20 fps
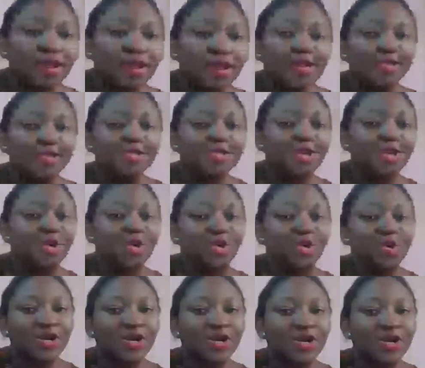
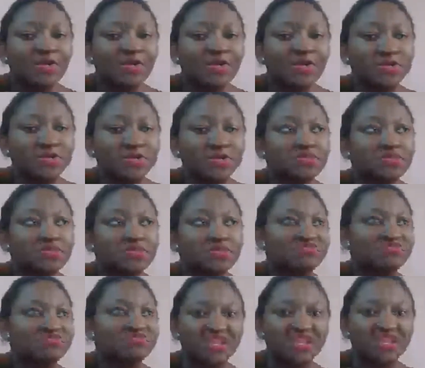so because
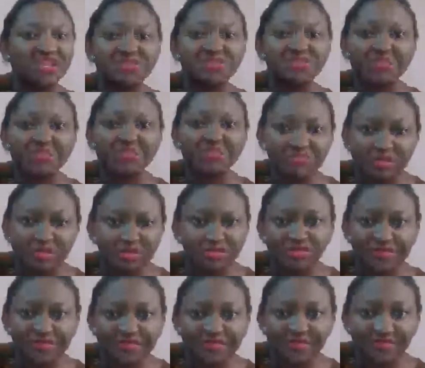there are not many people on the road
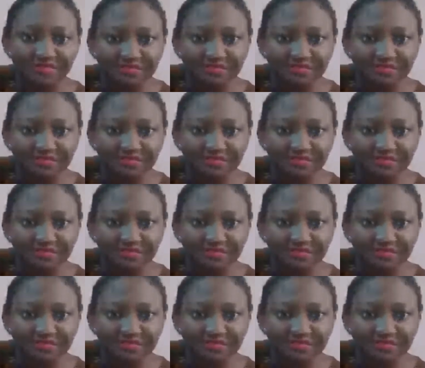before.